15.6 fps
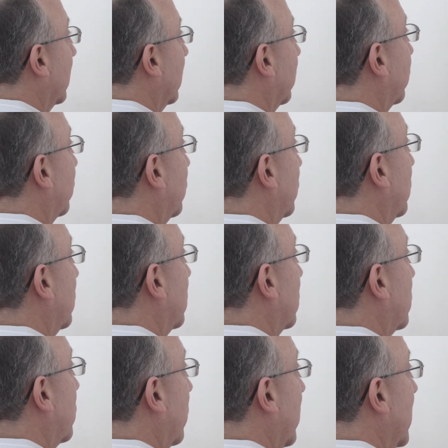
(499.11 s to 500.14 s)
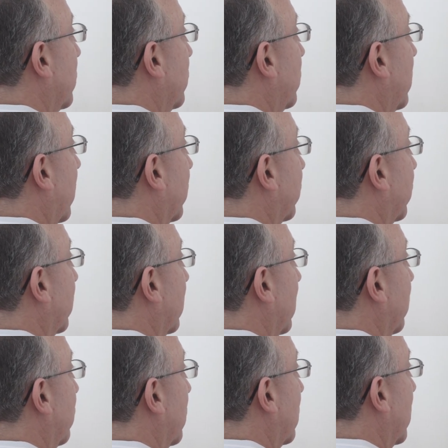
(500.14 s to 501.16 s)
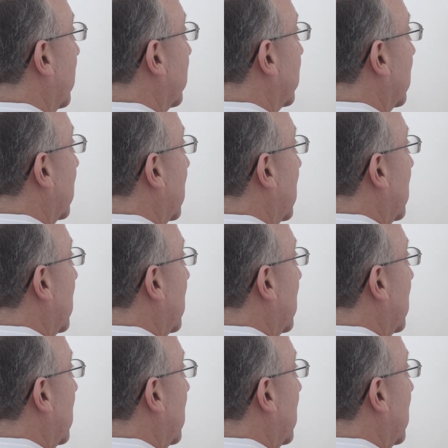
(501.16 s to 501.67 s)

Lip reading: is to connect the dots, if you would.